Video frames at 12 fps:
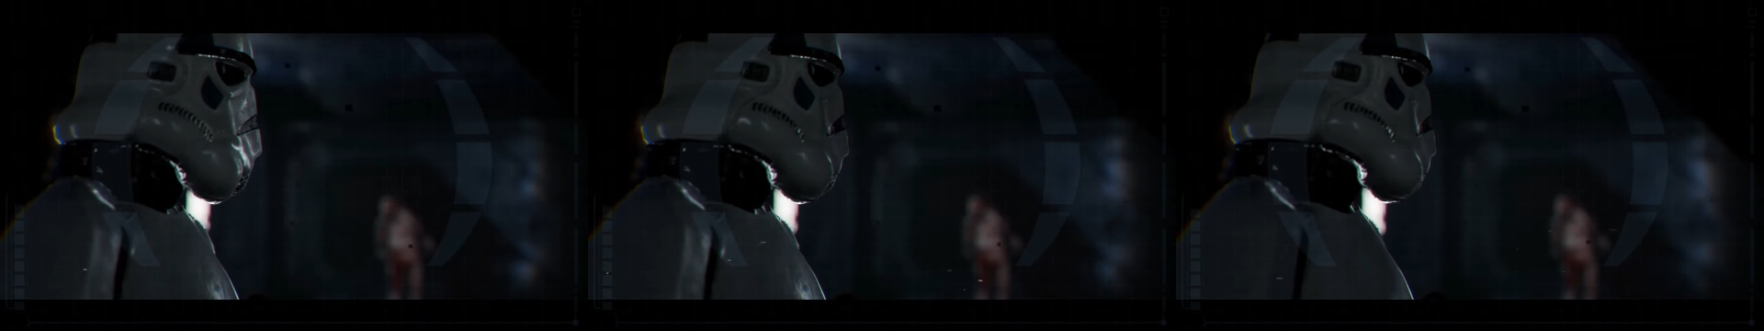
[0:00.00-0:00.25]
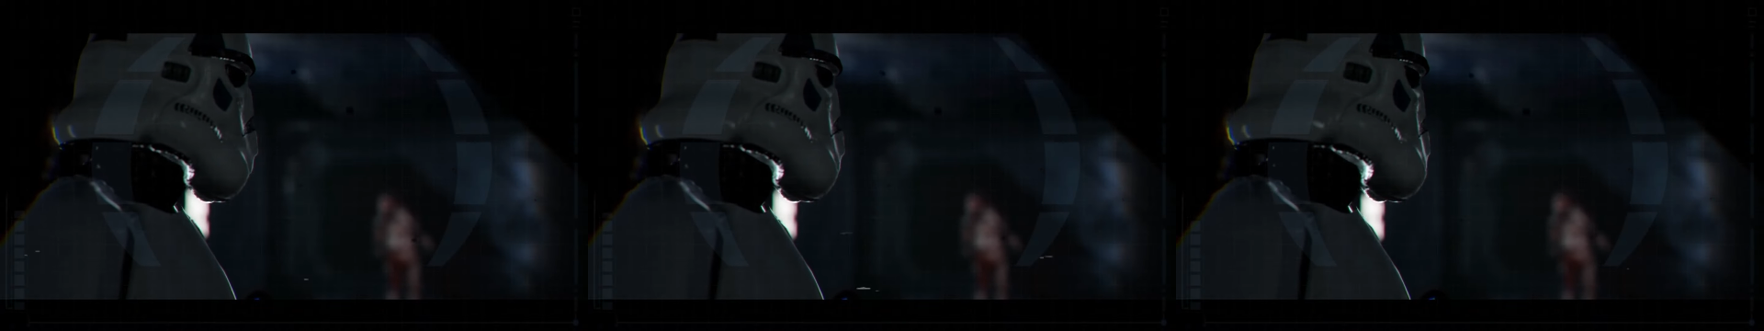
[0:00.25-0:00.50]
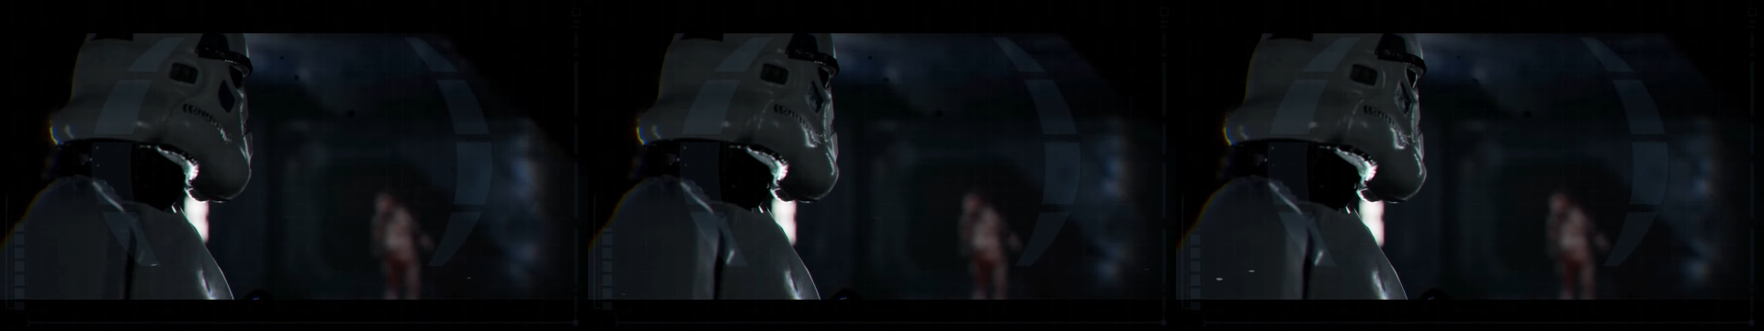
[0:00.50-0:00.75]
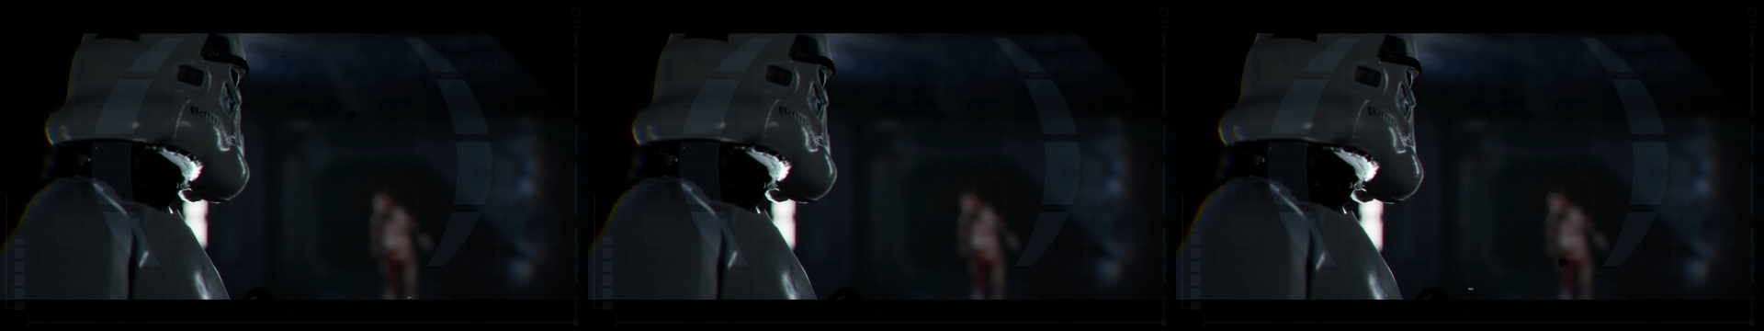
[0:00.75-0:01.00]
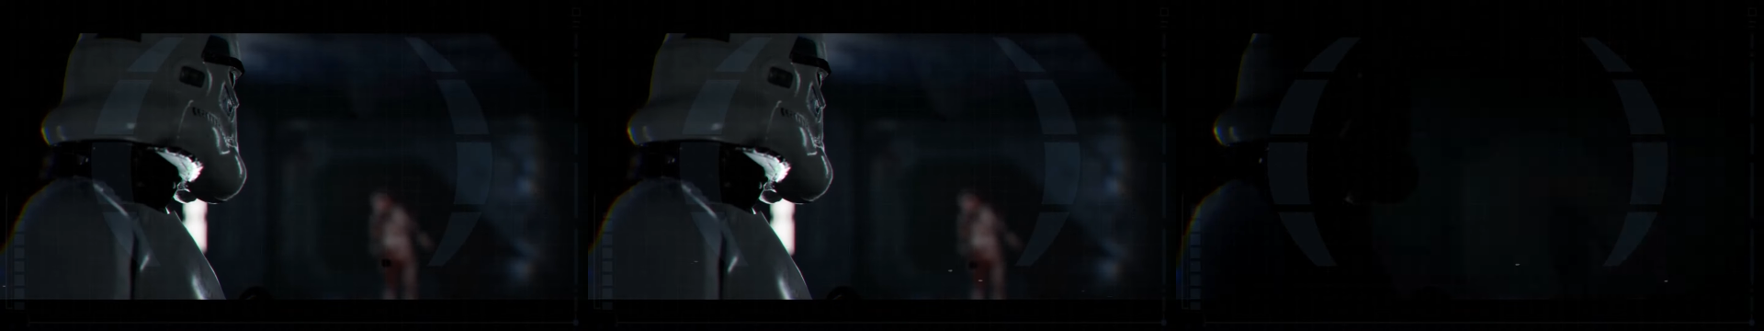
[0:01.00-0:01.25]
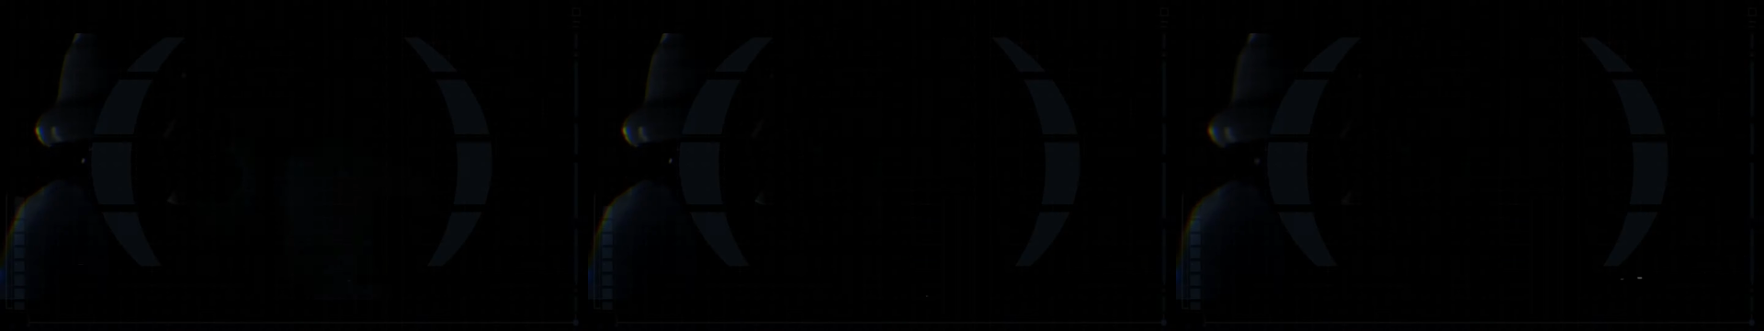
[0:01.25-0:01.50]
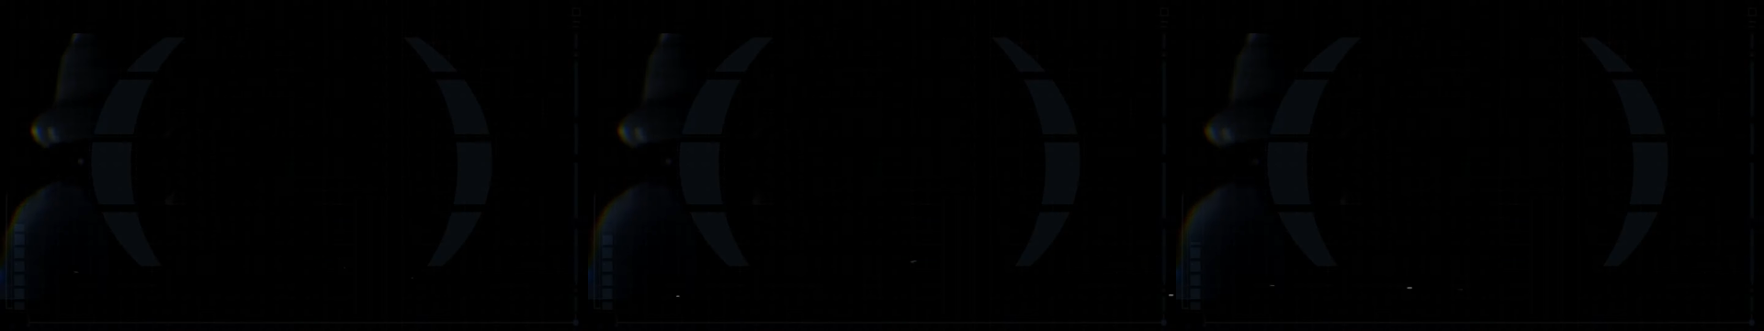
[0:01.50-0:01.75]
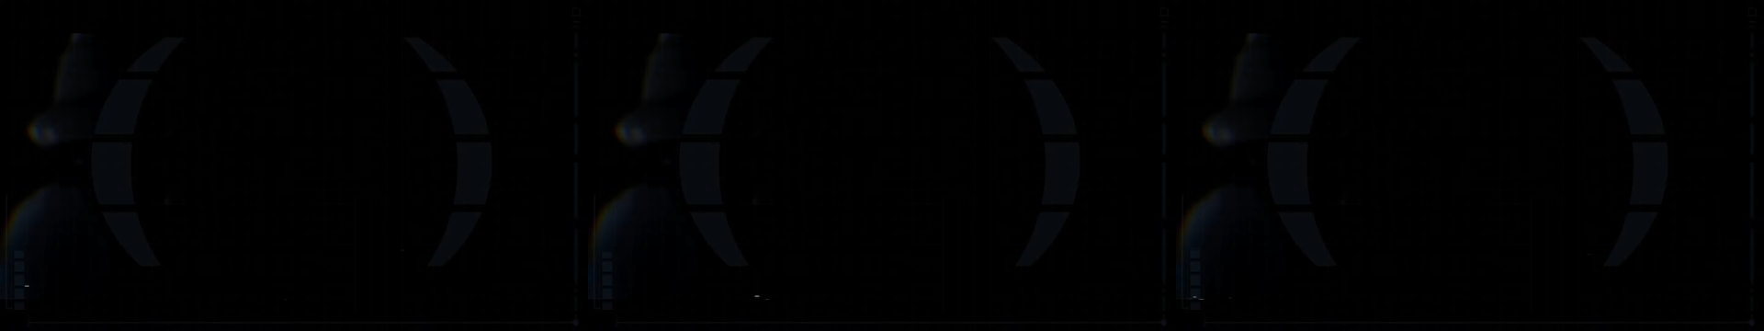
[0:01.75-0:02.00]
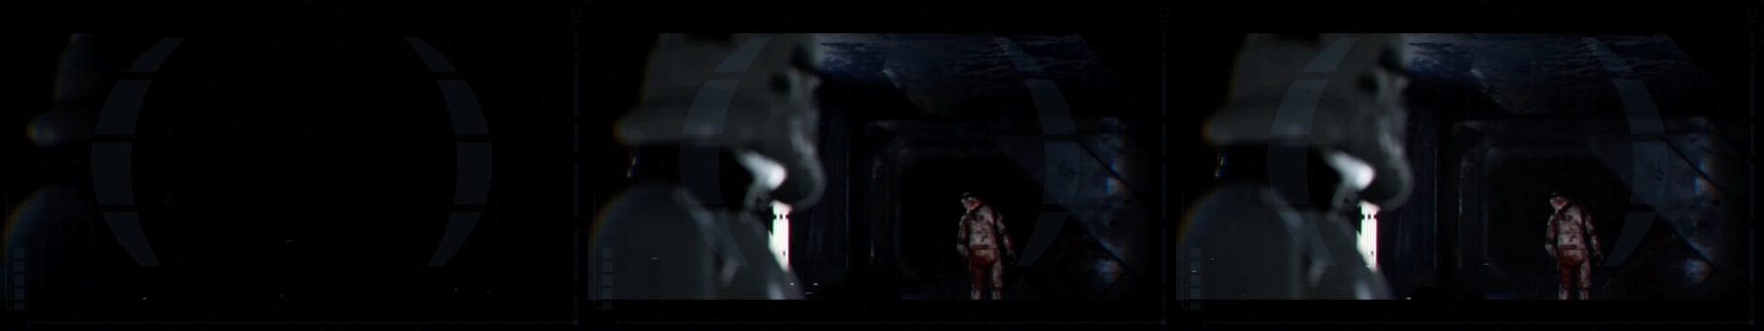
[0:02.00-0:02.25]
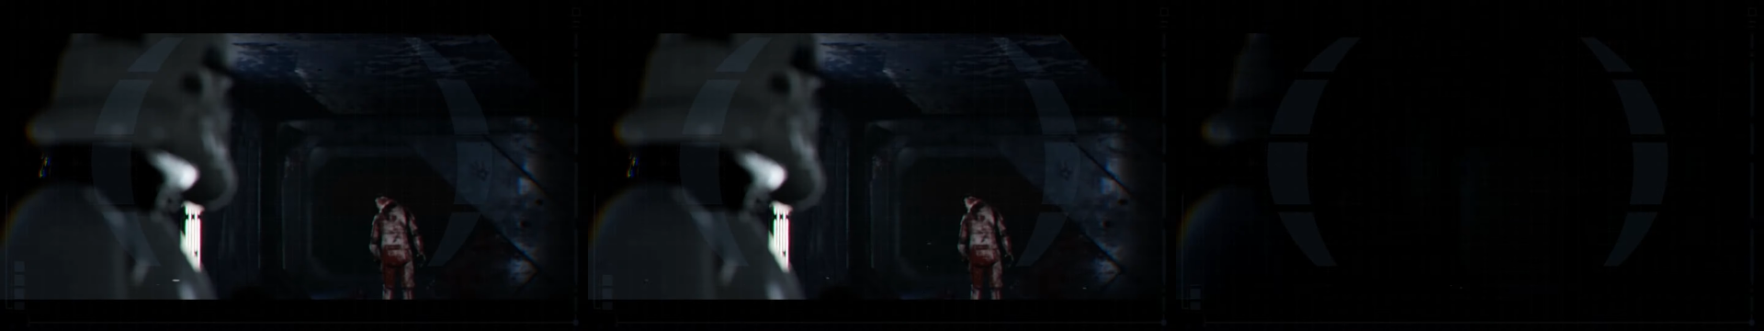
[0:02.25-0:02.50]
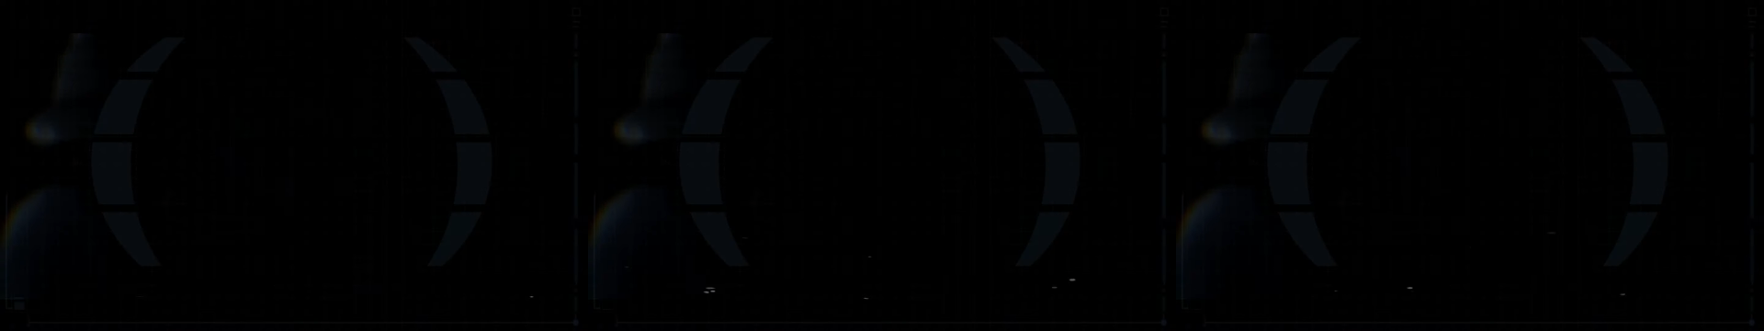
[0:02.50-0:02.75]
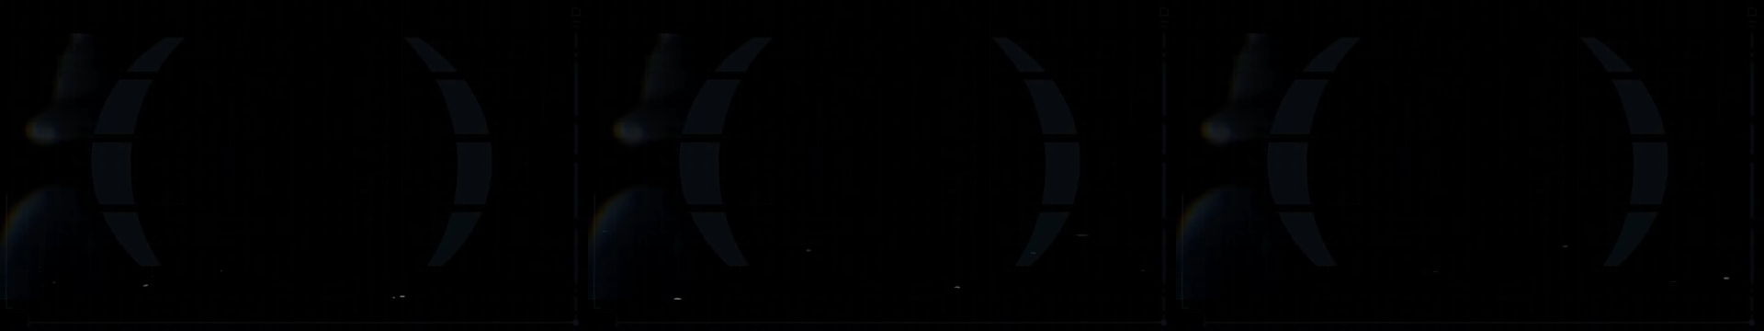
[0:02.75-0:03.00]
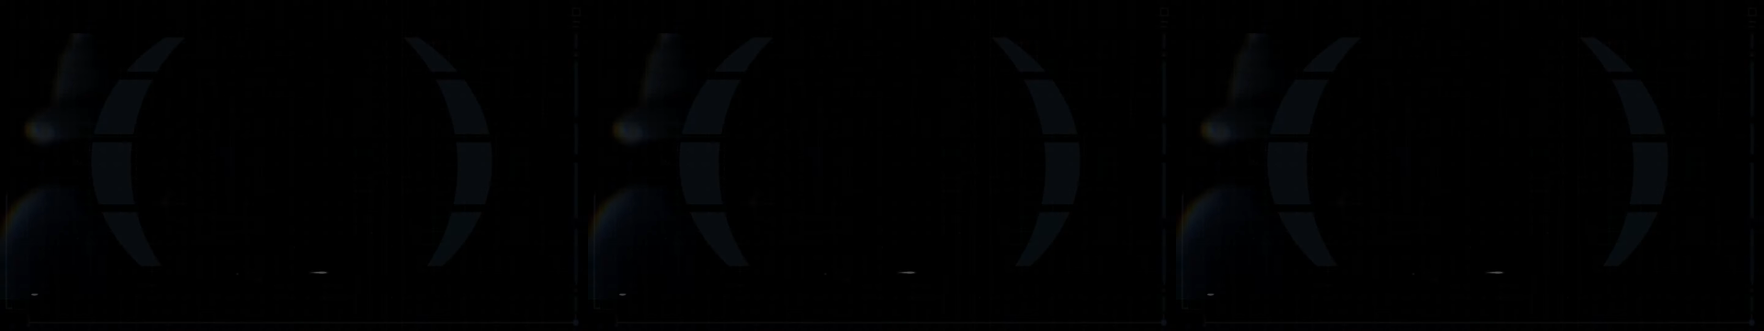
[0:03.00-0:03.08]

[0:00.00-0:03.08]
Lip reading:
Nobody's mouth can be seen.